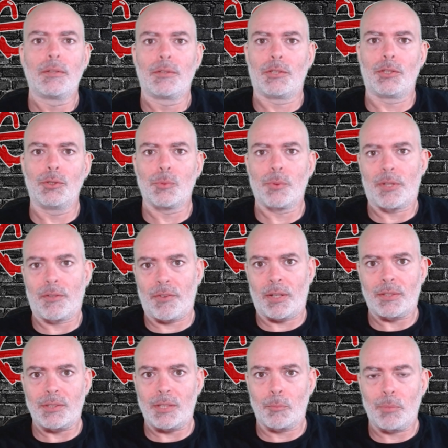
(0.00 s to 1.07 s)
to use with a
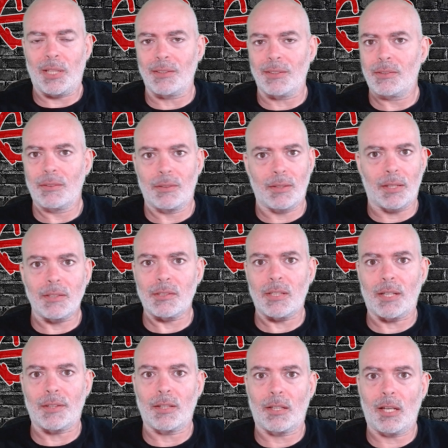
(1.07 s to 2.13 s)
Fanatec base. And that is
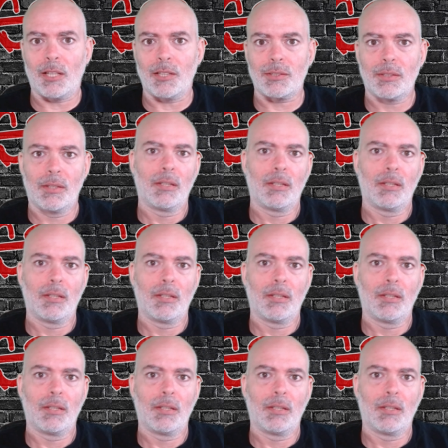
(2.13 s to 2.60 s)
not the case.